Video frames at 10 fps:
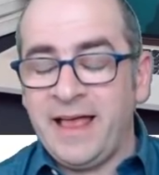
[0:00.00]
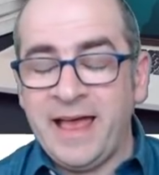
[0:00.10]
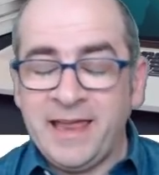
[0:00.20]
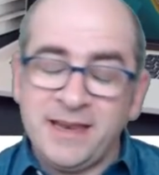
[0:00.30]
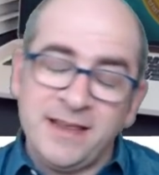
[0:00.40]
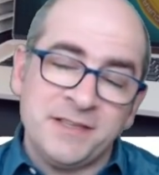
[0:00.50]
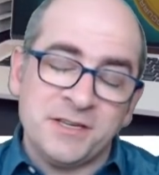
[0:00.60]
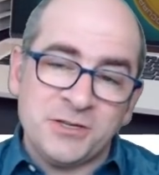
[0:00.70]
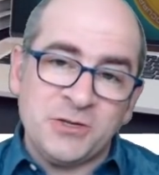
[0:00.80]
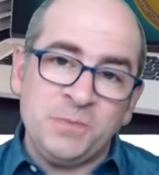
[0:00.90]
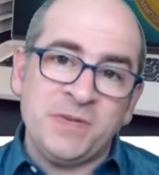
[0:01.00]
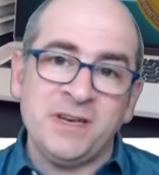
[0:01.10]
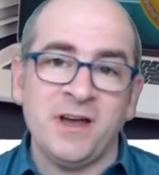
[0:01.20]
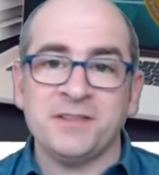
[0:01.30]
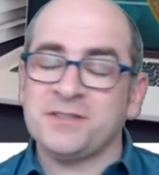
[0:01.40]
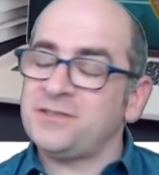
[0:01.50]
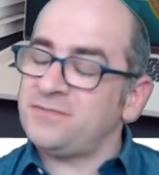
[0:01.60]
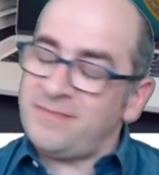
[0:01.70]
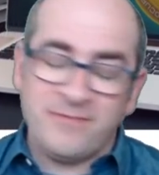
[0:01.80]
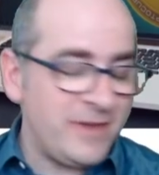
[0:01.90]
and it's a soup to nuts.
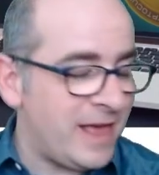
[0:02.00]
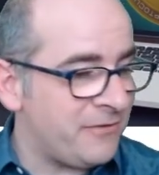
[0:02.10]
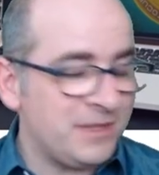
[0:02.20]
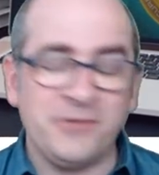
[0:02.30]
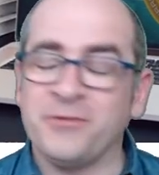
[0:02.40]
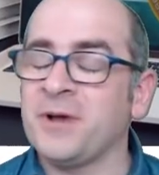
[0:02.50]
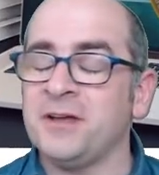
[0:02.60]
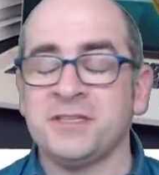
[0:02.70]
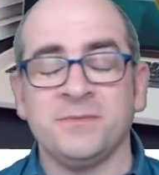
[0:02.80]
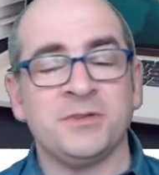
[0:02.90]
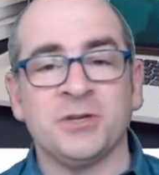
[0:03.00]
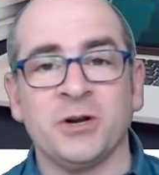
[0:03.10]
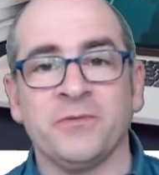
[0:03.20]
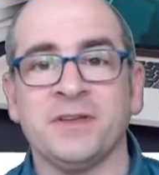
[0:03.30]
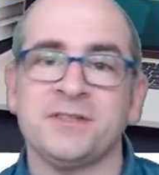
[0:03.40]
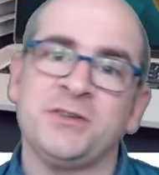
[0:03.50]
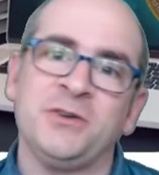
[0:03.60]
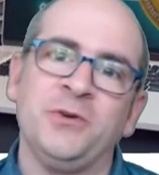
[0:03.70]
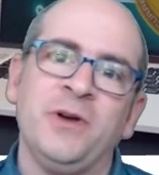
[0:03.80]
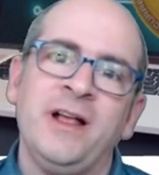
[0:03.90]
Everything from customer service
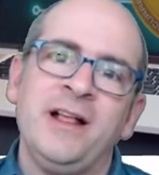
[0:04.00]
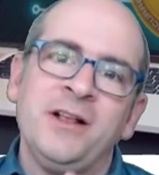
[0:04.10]
to